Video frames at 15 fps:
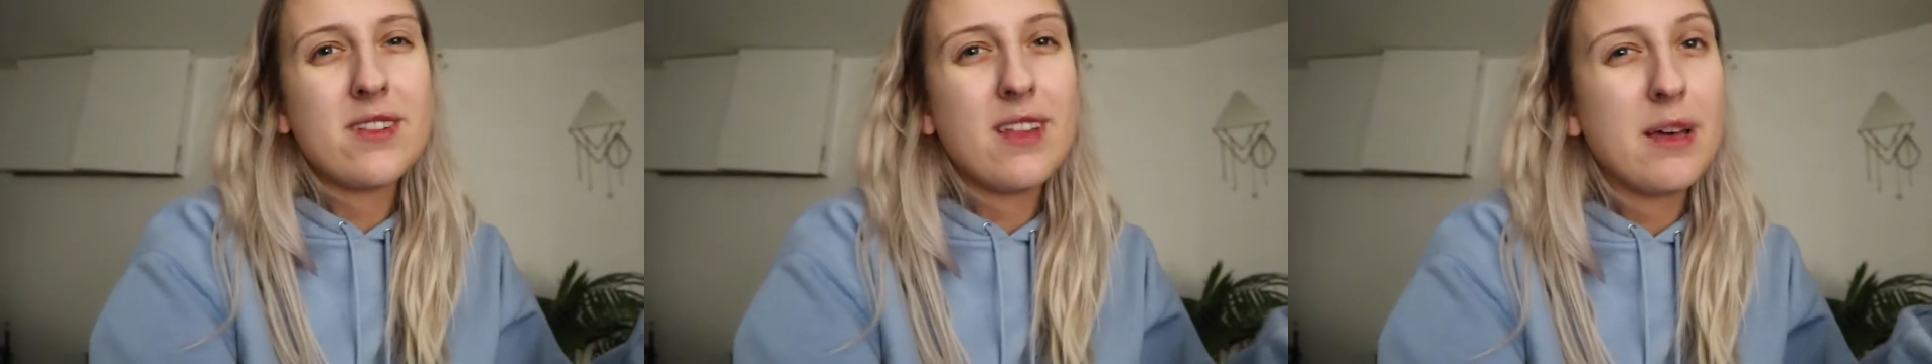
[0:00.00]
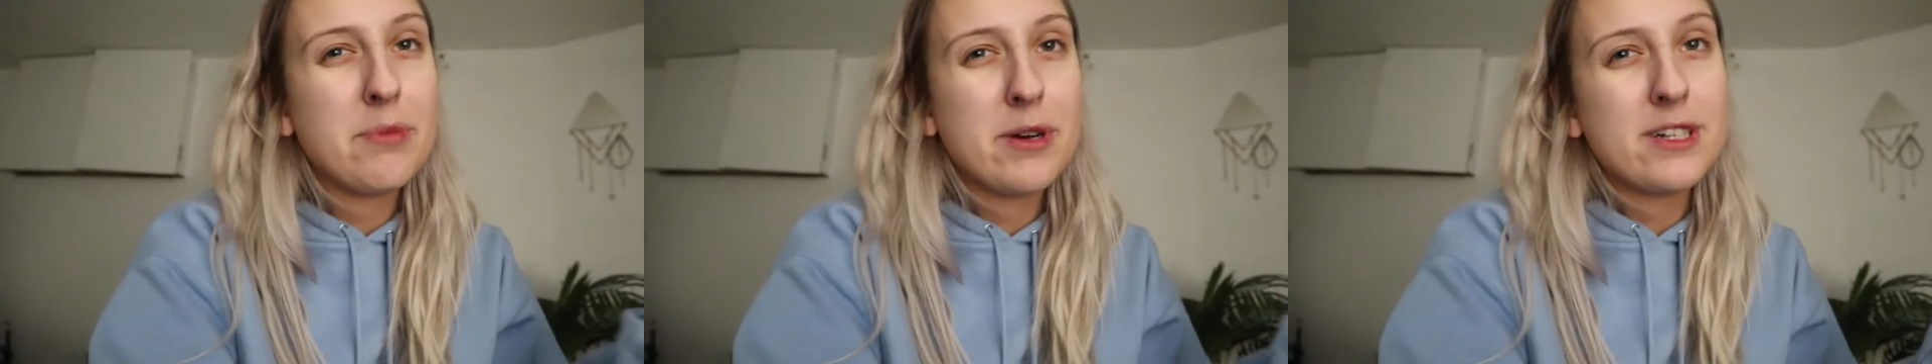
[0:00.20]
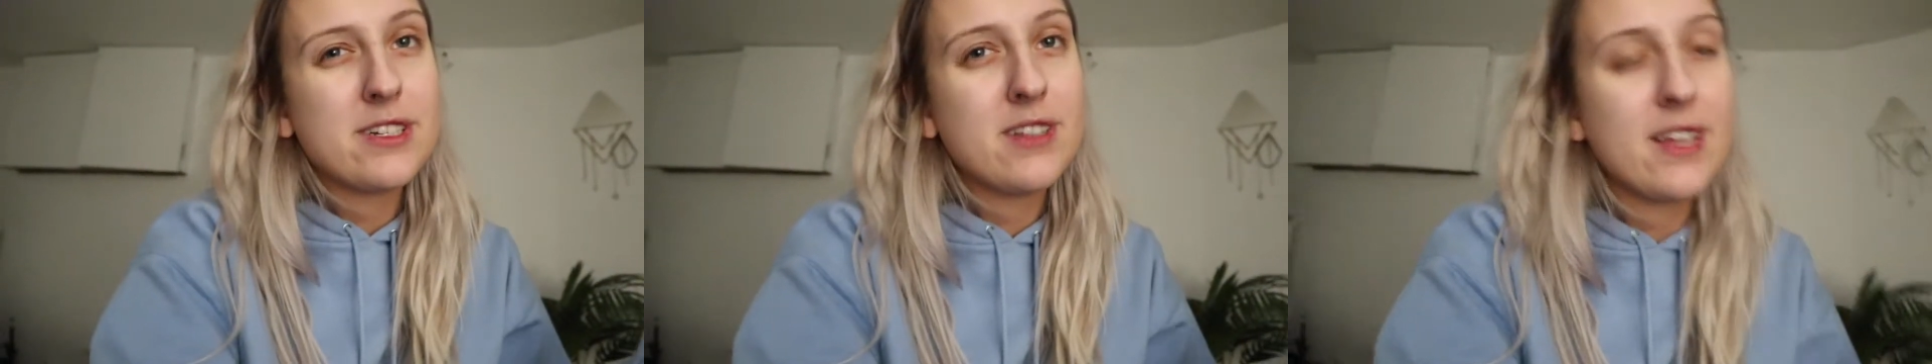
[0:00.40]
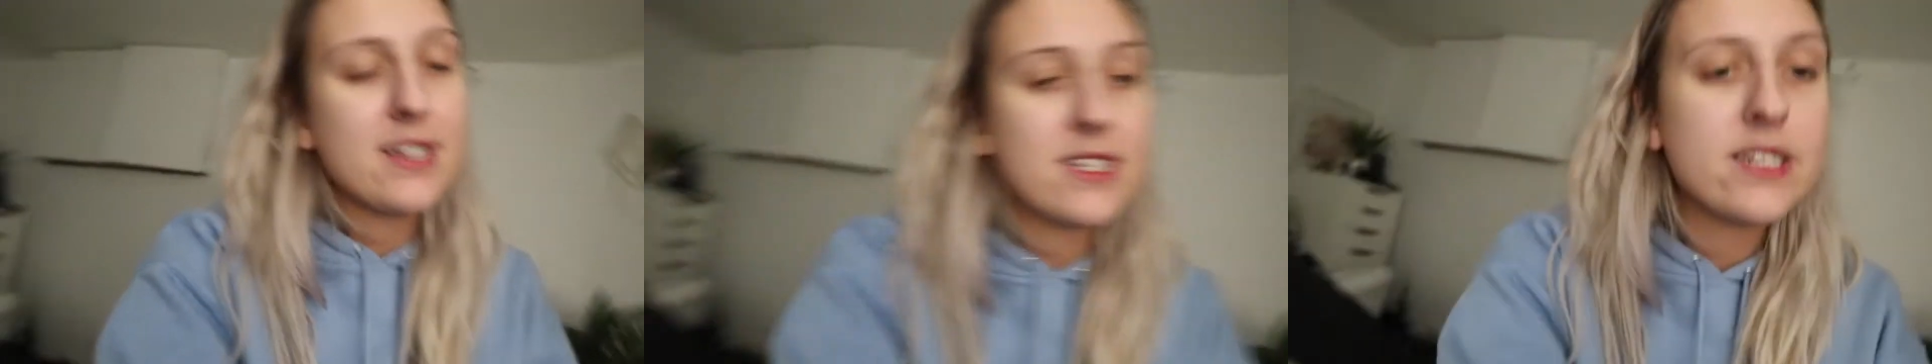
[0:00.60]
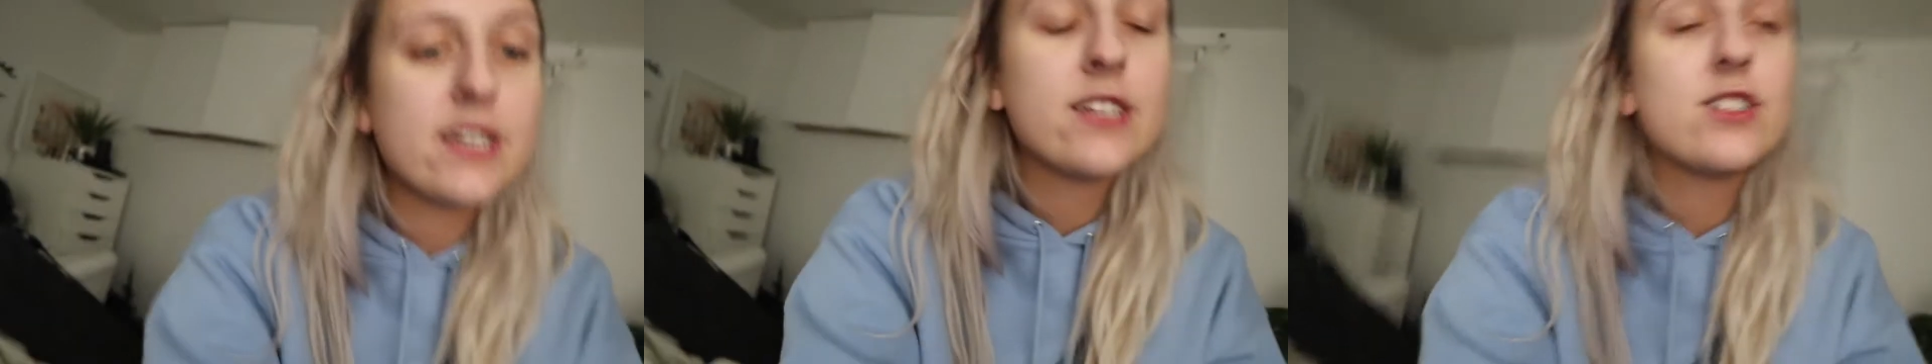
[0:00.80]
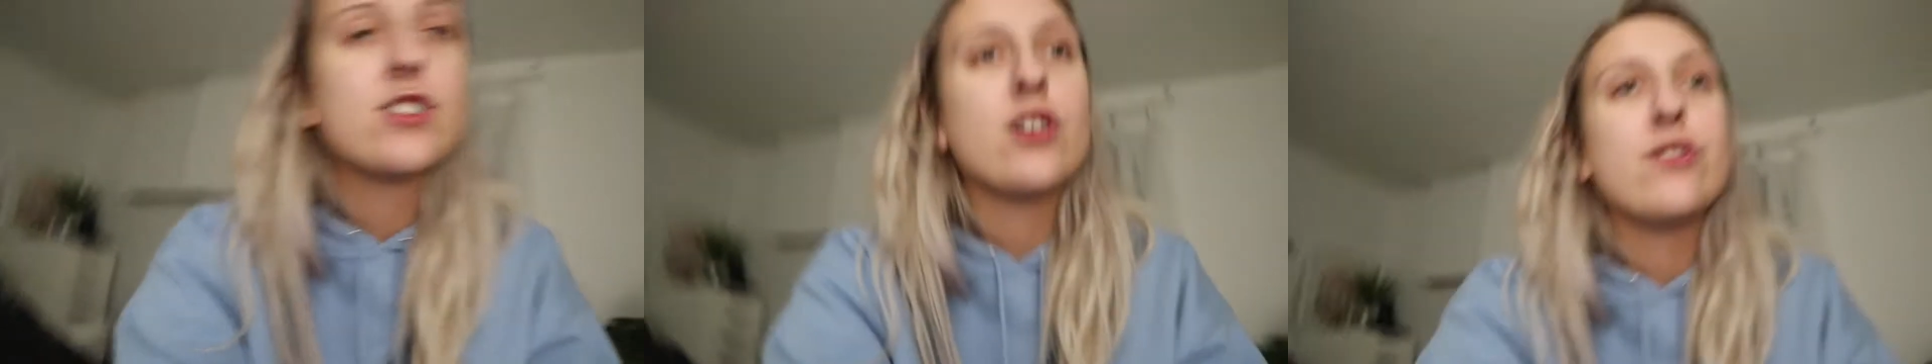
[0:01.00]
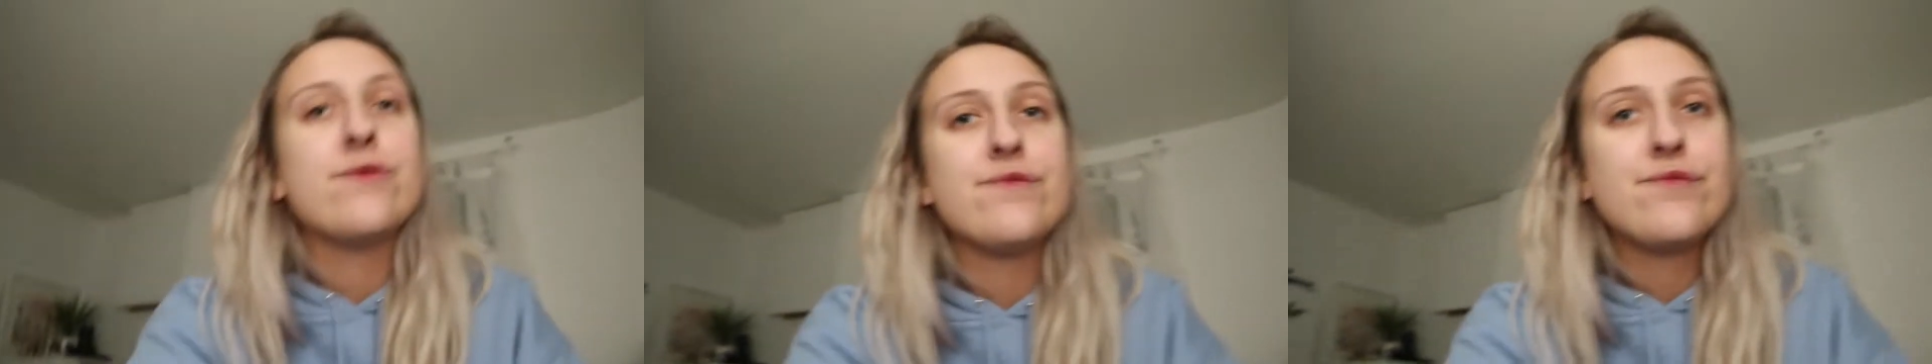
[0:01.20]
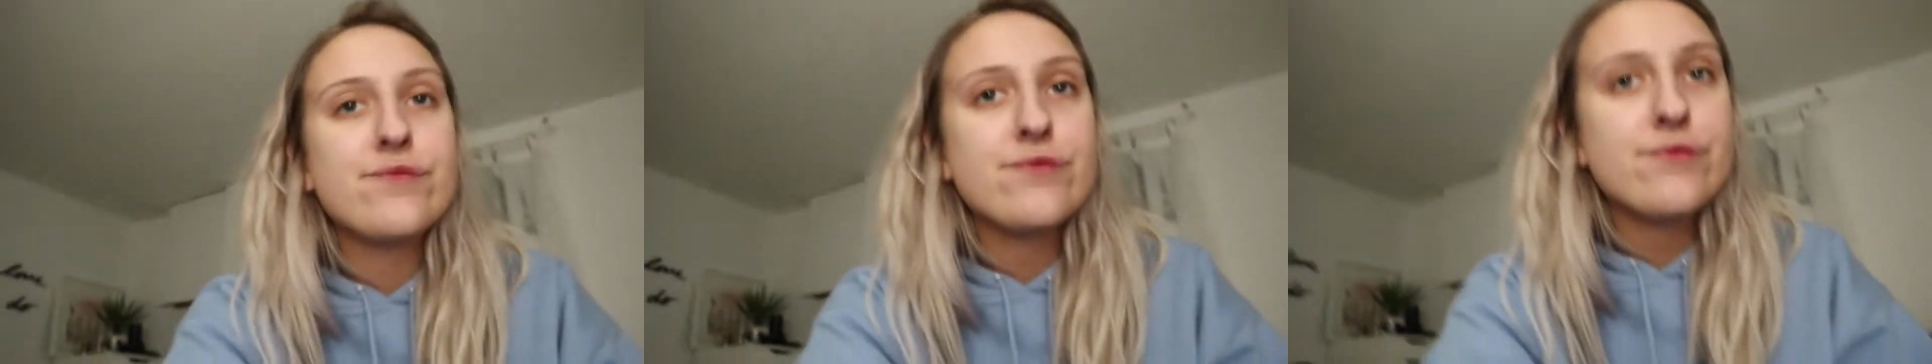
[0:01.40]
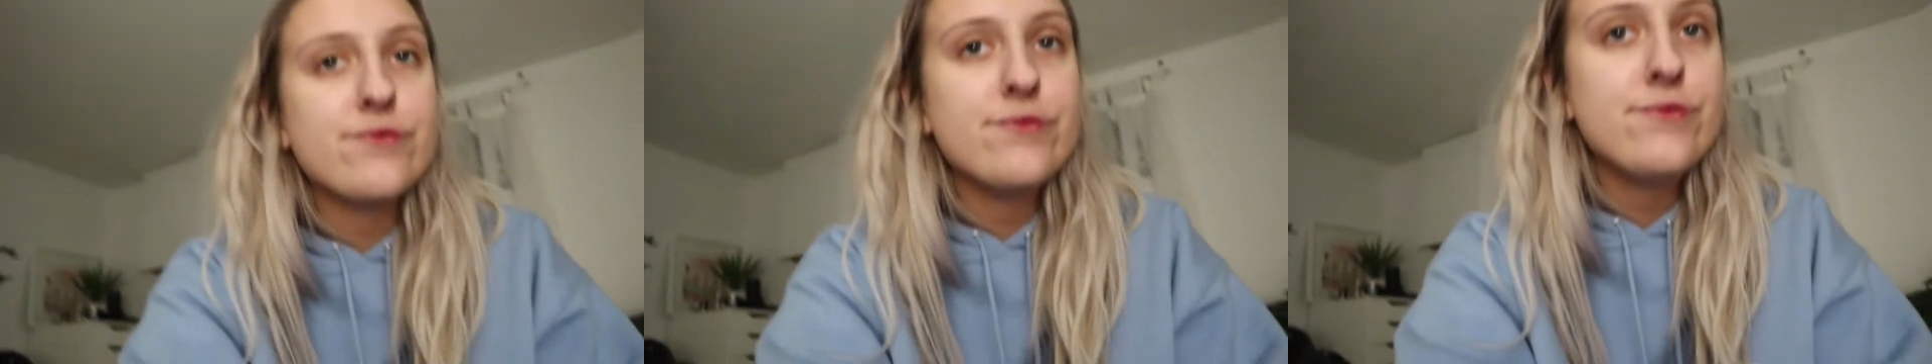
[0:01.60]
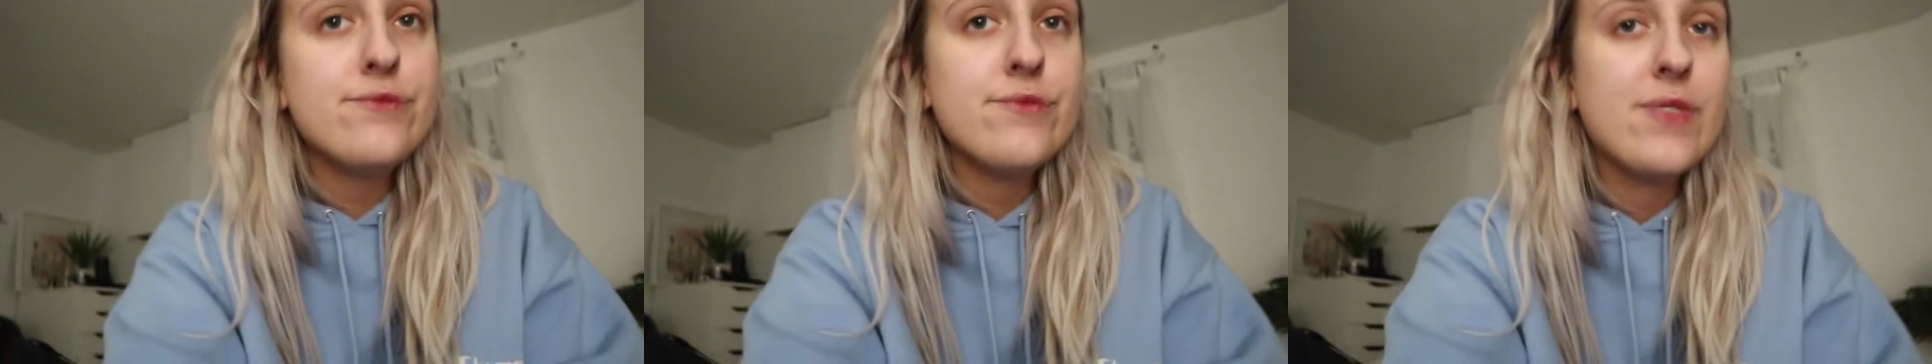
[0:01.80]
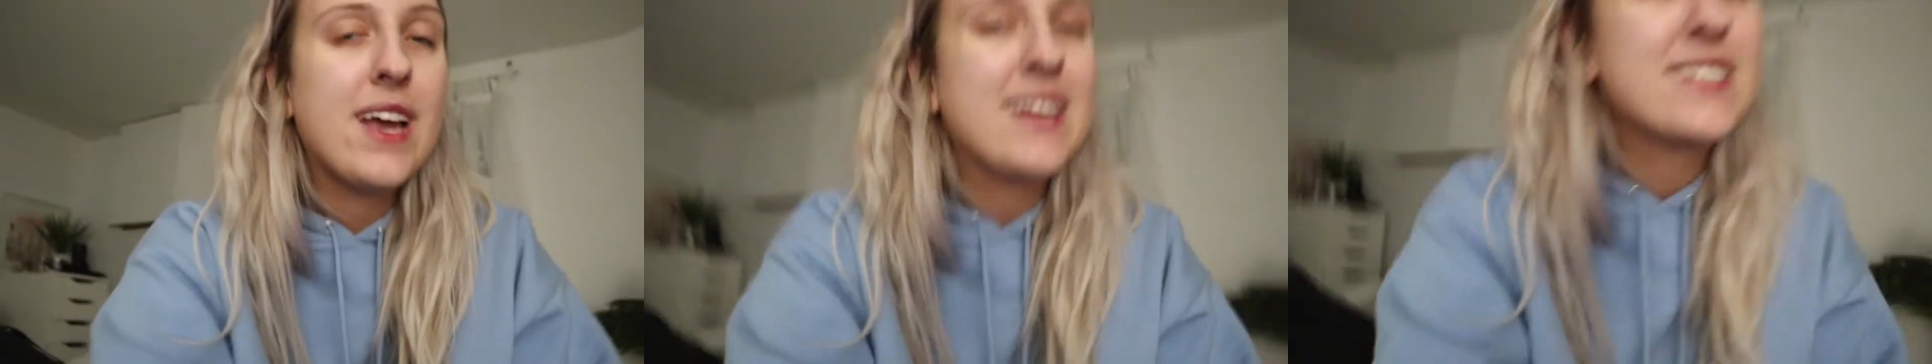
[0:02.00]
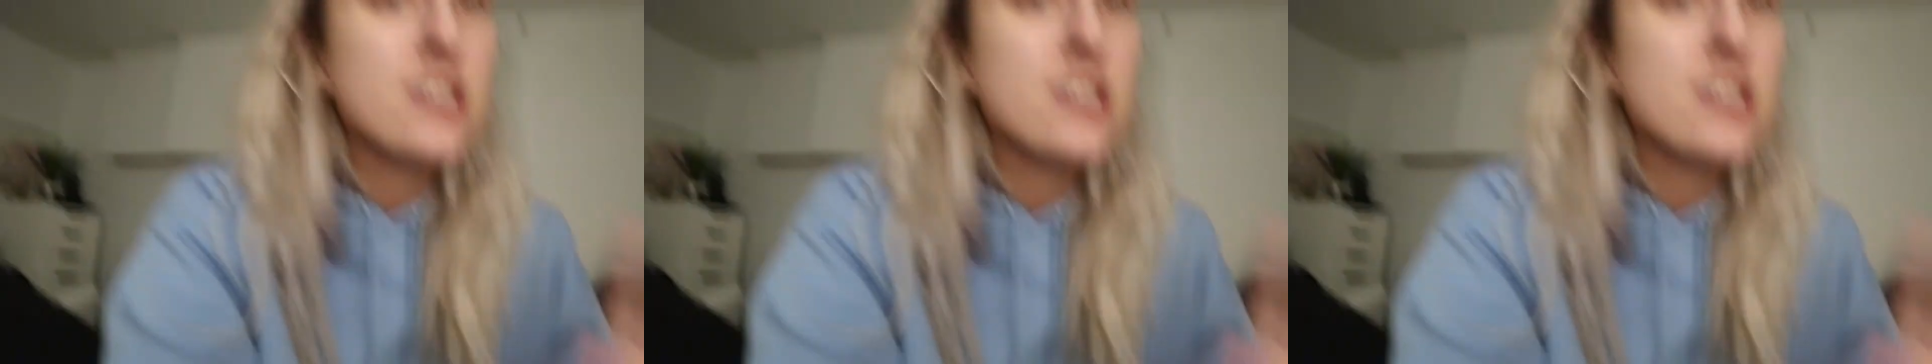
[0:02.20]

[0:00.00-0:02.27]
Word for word: the library till late tonight, so I